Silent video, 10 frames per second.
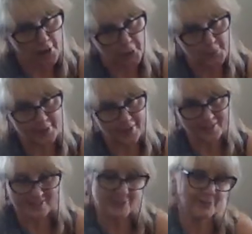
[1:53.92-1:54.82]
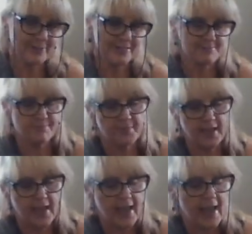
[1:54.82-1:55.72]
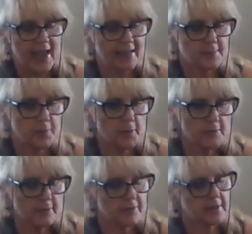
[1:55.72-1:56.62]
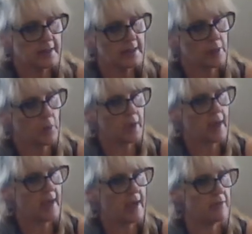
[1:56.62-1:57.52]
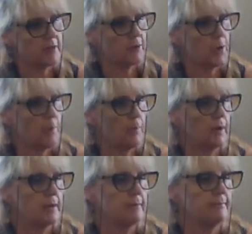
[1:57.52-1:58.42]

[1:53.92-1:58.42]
I hope you like dogs. At the bottom of the deck, we have the goblin,